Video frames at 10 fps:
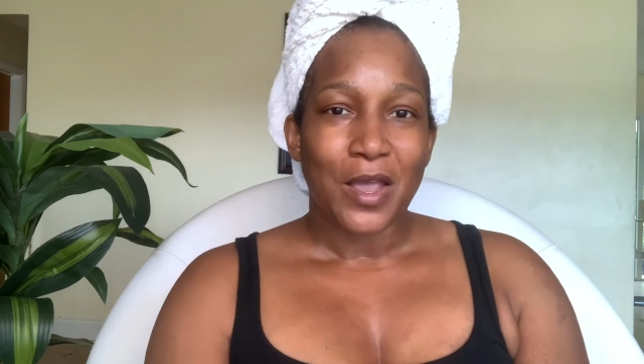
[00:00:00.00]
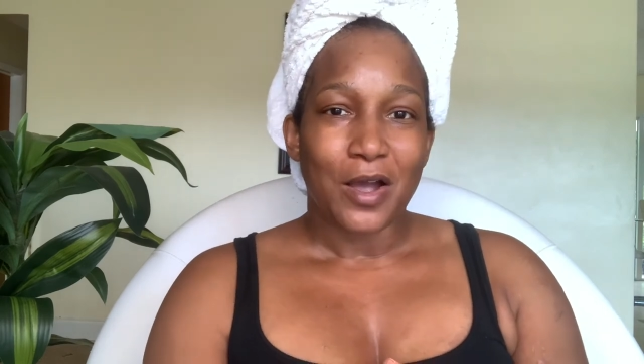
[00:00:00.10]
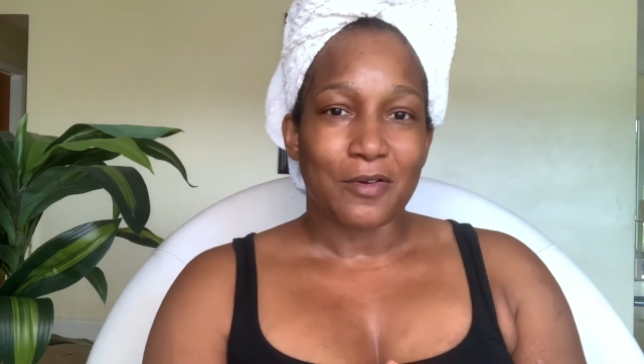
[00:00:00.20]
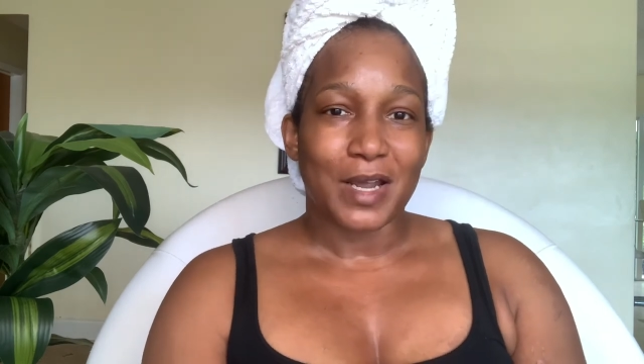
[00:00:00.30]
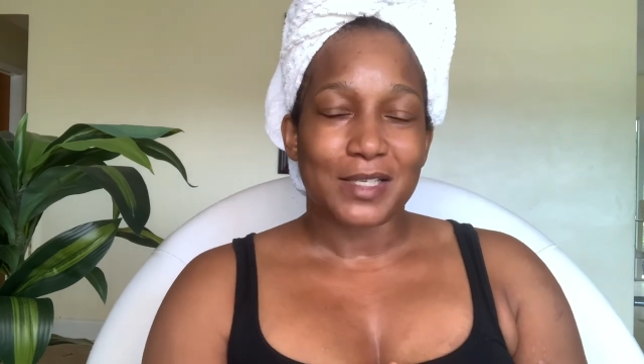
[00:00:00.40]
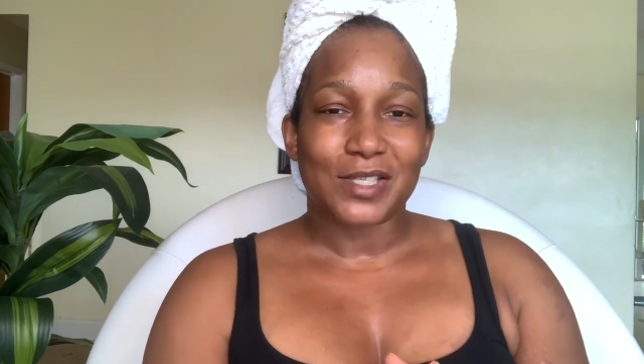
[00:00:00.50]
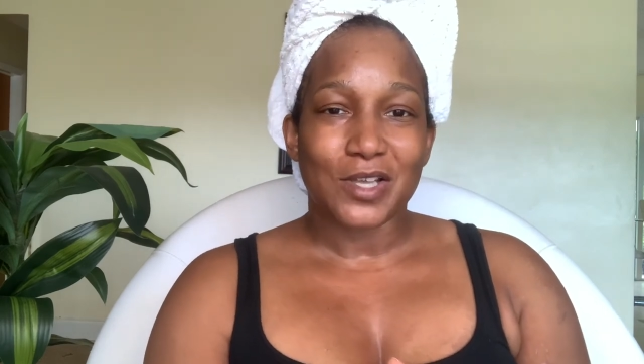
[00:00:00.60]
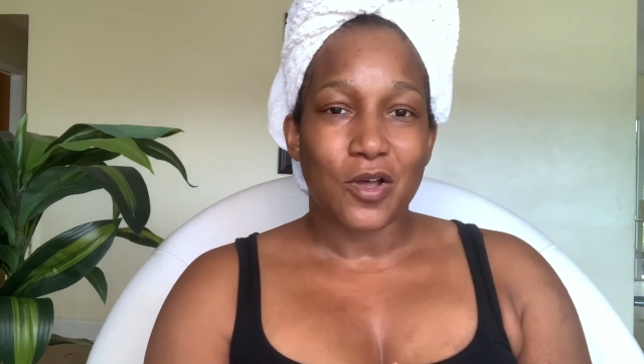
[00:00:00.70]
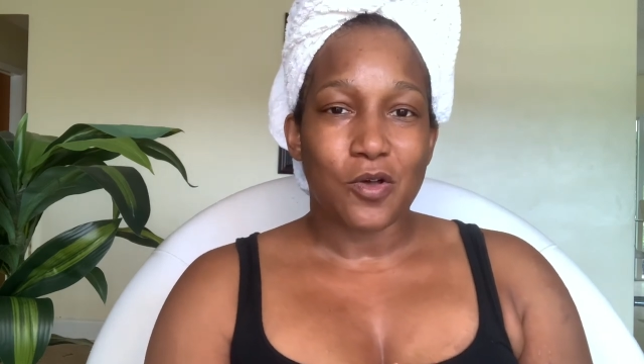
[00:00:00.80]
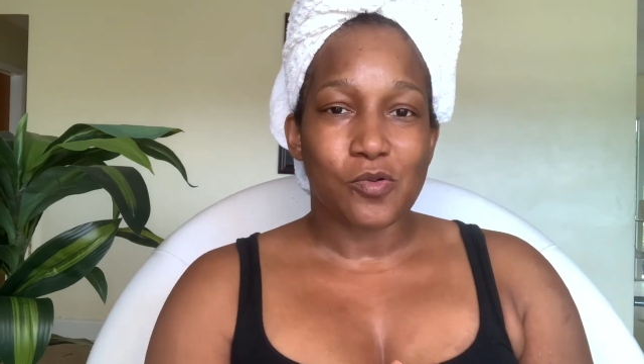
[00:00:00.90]
All right,
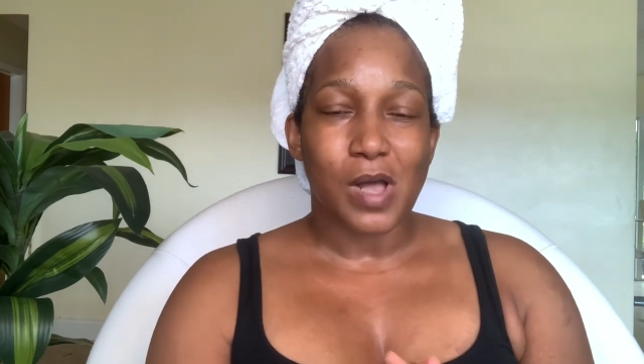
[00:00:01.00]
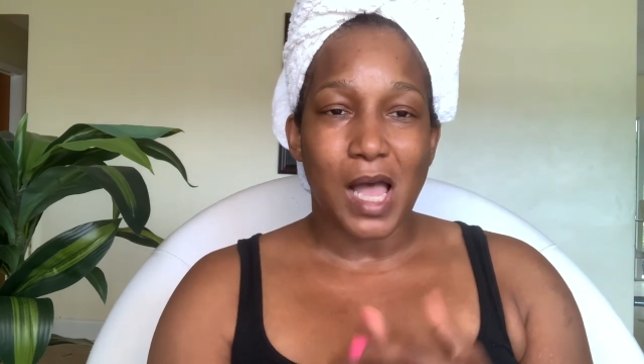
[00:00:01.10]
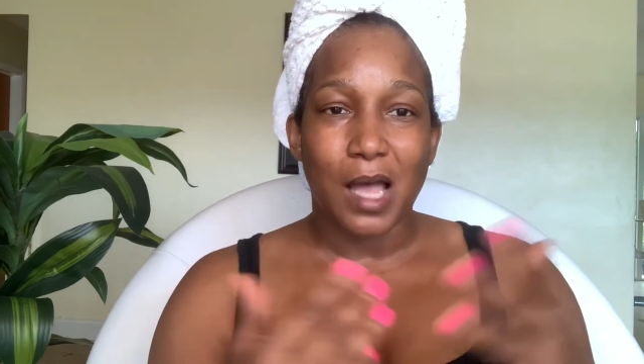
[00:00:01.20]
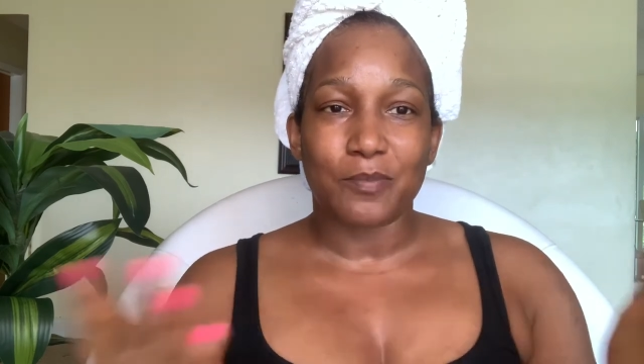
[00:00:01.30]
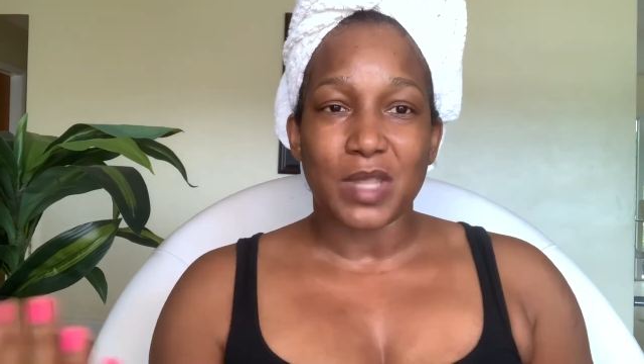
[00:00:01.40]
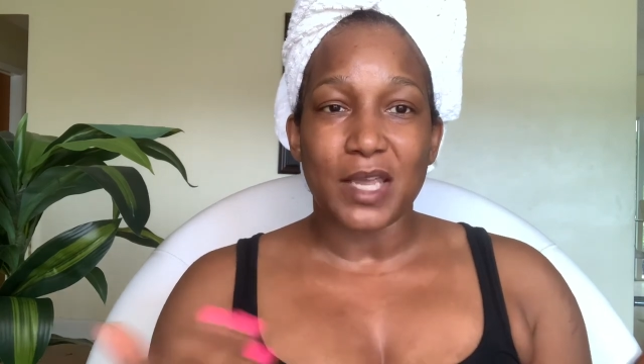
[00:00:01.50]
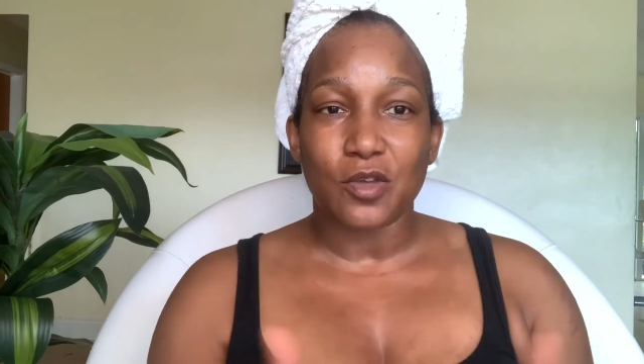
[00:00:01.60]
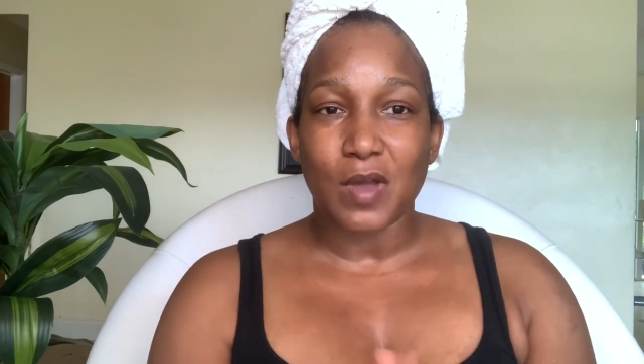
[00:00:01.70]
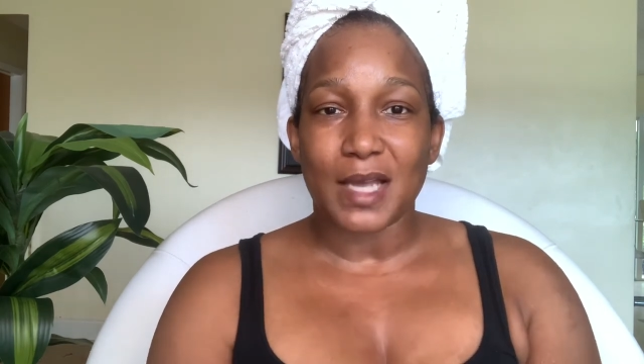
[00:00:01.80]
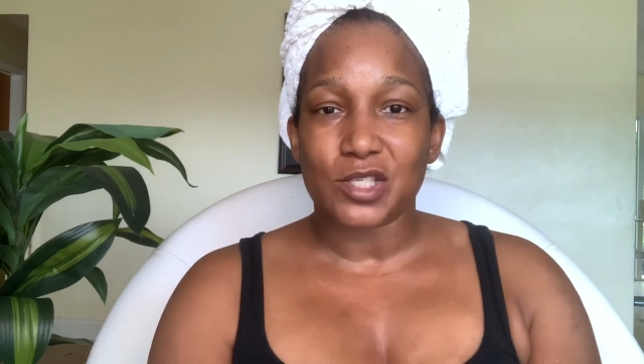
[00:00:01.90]
so um, thank you
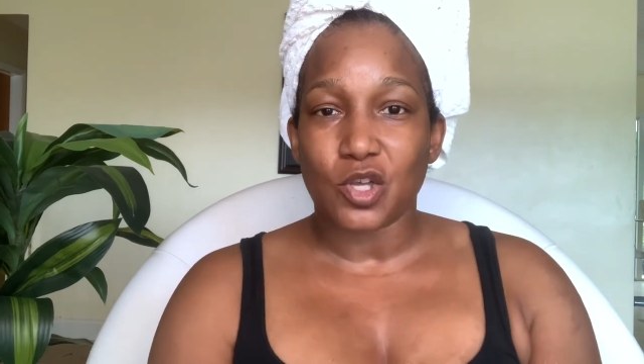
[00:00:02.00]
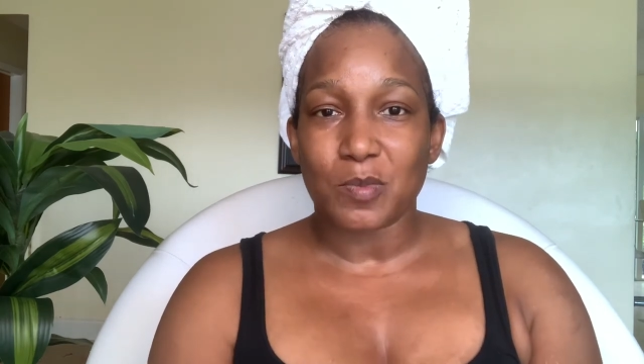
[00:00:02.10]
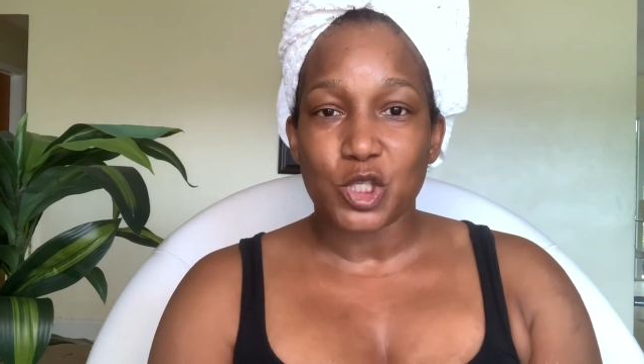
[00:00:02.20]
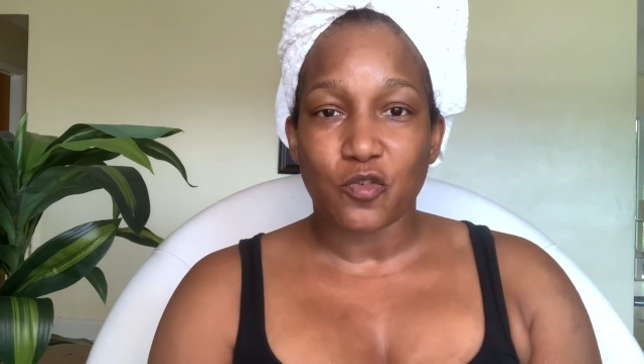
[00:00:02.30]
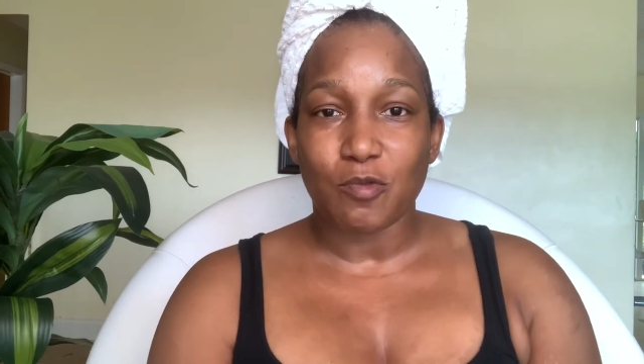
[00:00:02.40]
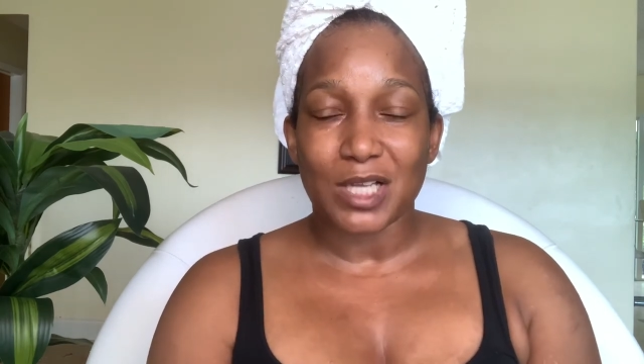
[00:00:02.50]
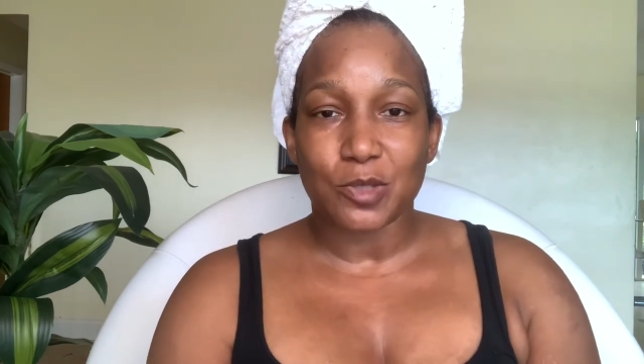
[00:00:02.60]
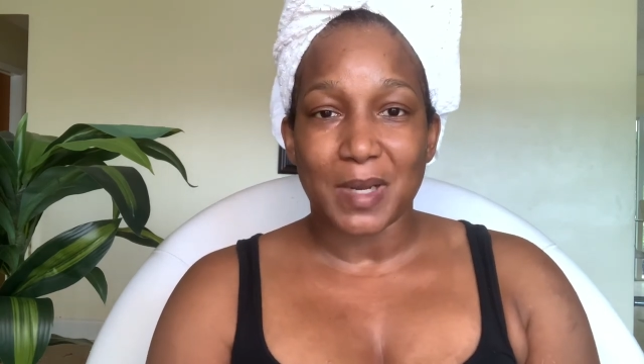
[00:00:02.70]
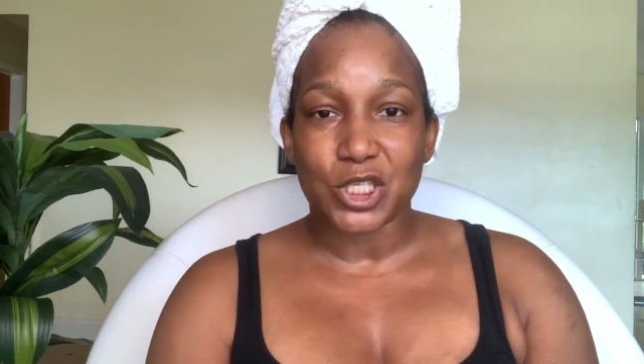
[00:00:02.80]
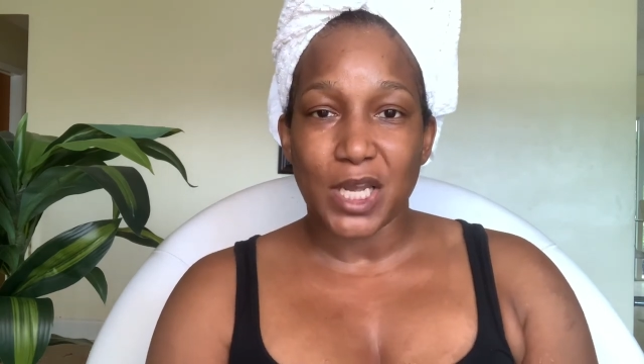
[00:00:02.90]
guys so much for watching
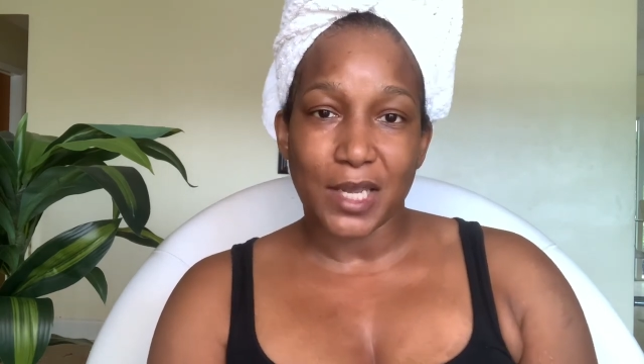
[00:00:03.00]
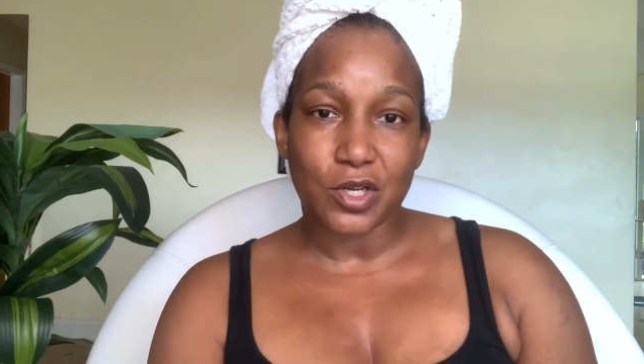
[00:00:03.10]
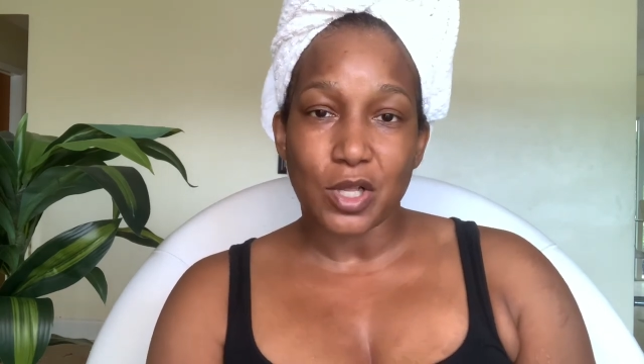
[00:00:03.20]
my channel